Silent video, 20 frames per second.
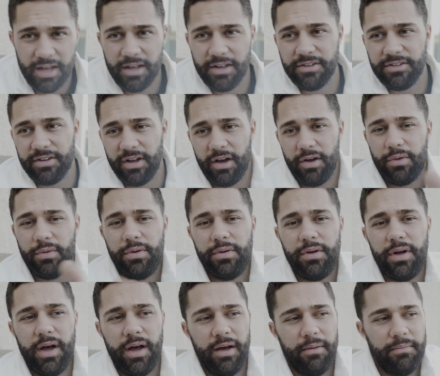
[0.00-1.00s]
so
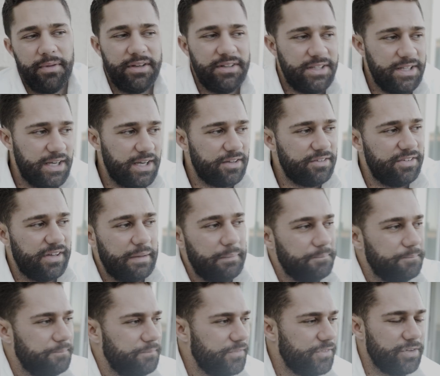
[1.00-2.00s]
like DXM.
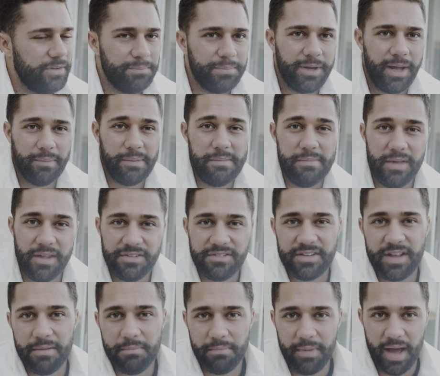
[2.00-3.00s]
So it probably
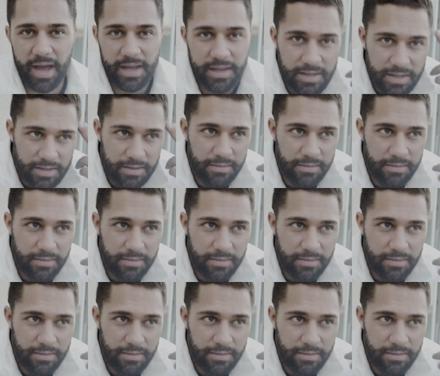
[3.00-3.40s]
messed up my